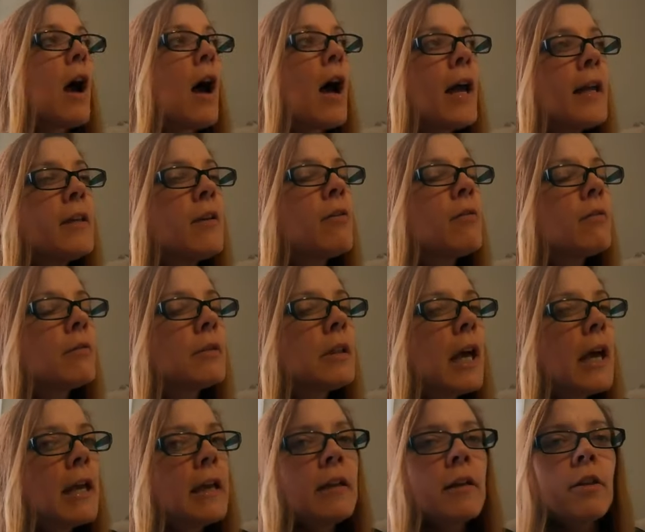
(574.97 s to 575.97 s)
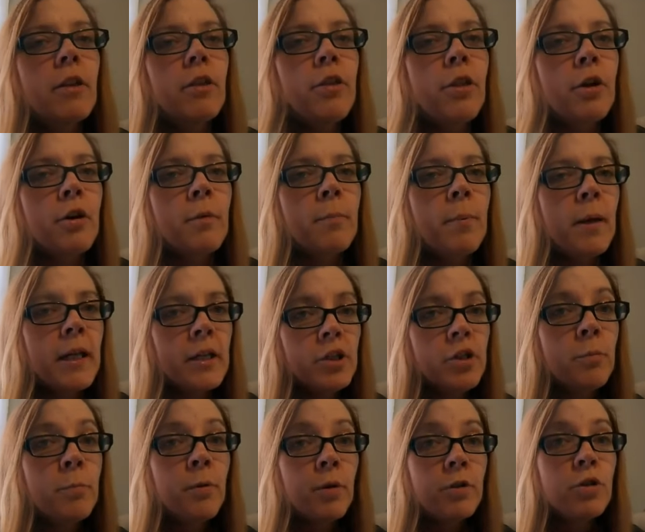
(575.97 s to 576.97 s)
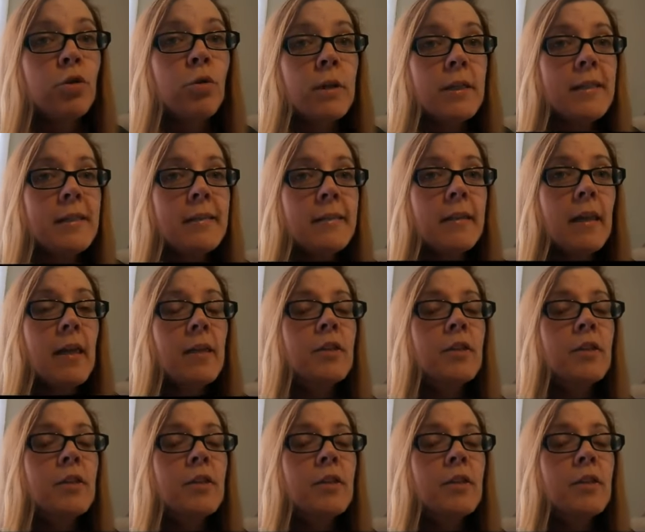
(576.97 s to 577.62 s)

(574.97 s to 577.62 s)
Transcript: I don't like their picture book choices.